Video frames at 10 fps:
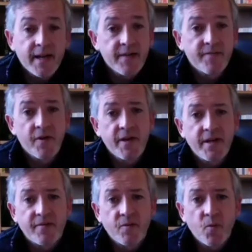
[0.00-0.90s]
and in very
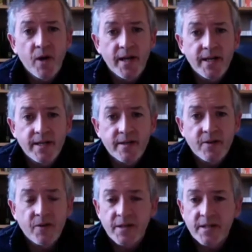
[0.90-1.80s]
different ways,
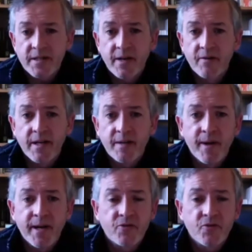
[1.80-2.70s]
not necessarily
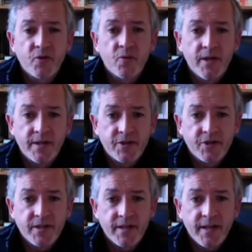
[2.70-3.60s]
better or worse.
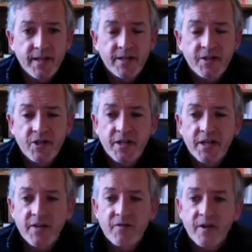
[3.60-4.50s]
Just it's a, just a
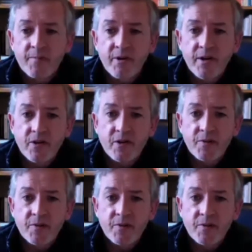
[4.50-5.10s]
different approach.